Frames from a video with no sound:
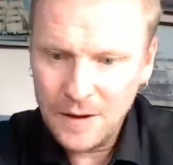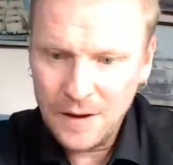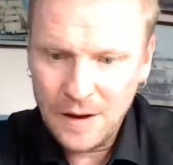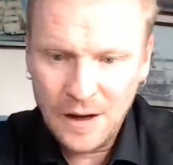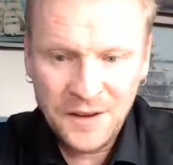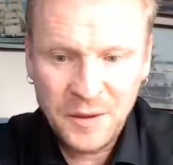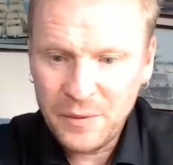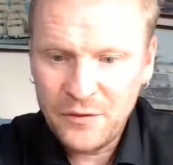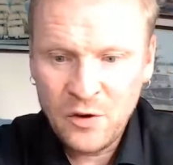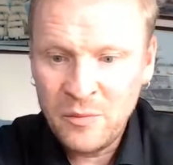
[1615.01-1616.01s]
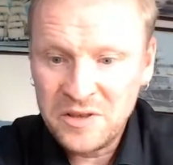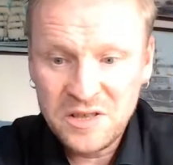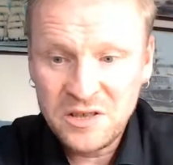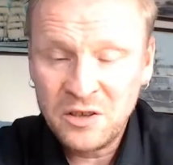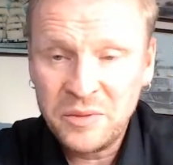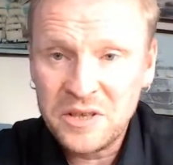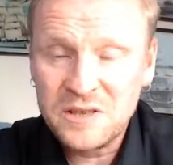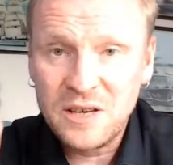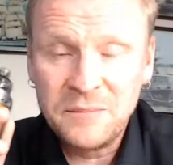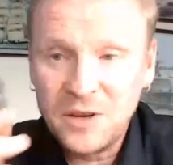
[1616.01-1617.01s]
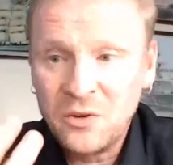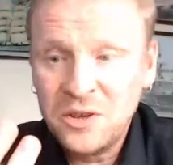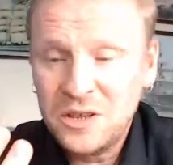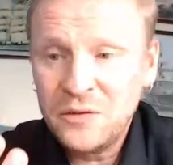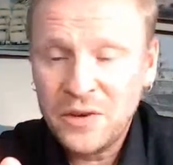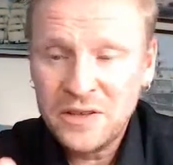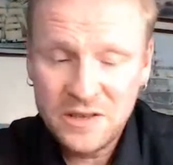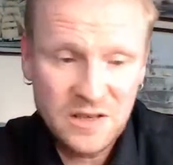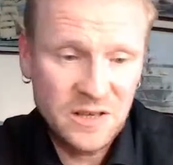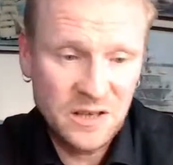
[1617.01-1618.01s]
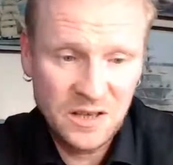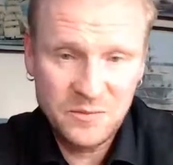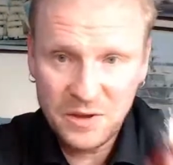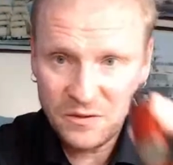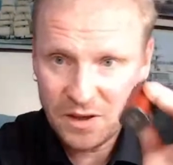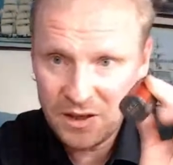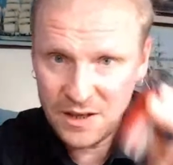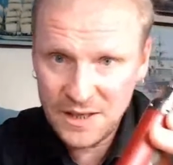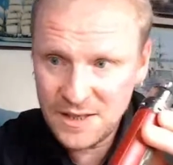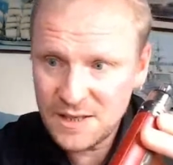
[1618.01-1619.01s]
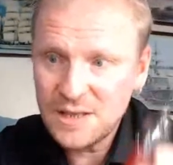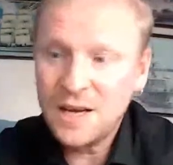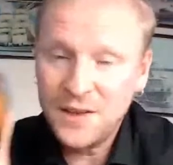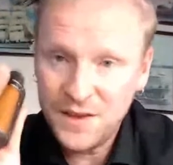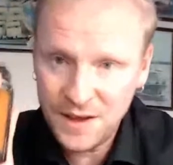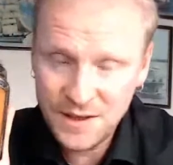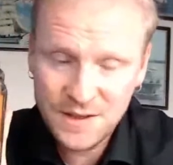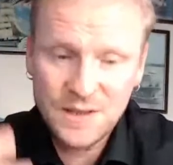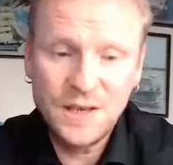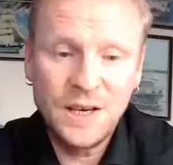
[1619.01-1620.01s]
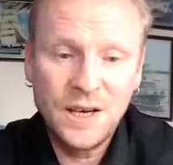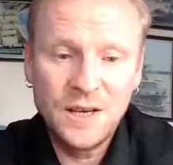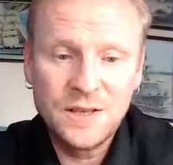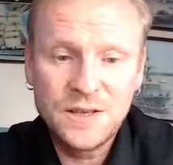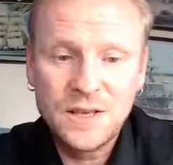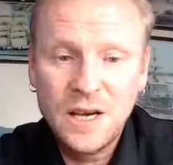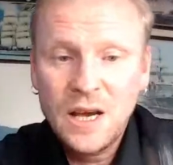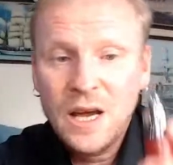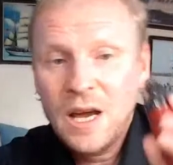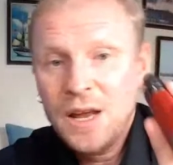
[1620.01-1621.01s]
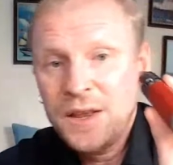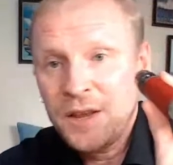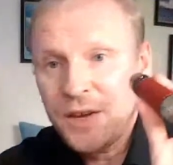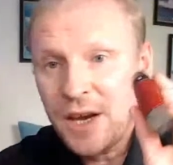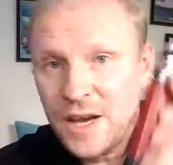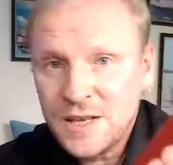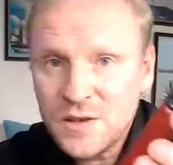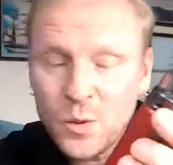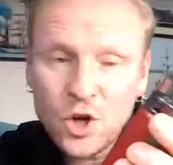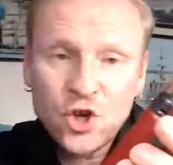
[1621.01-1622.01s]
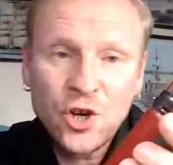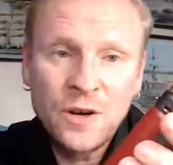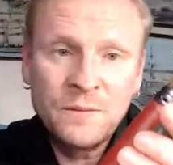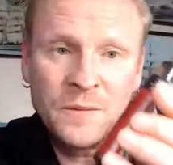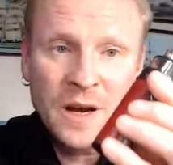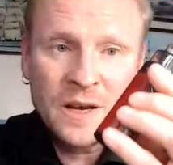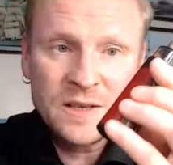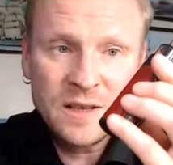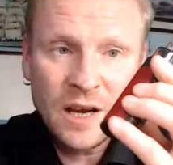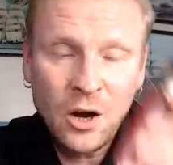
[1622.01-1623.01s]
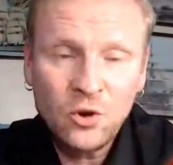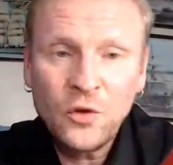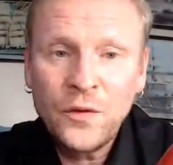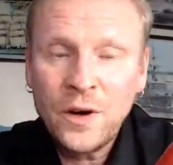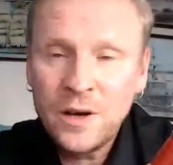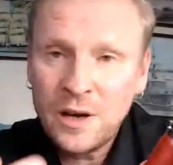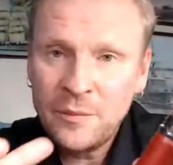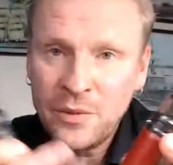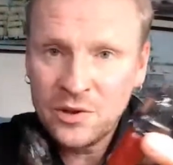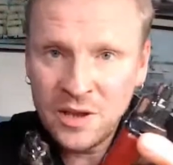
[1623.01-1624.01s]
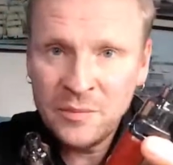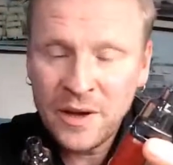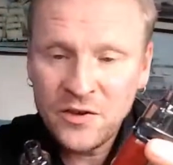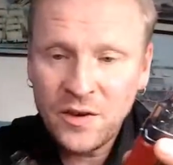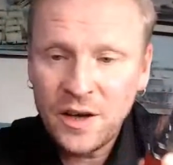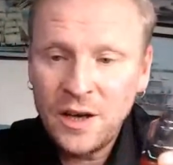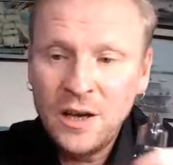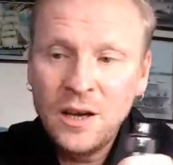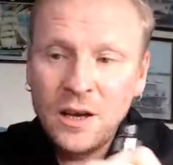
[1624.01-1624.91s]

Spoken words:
And the performance is going to be the same. The only difference, as I said, is between this and this is that the S version has the auto fire and built-in battery.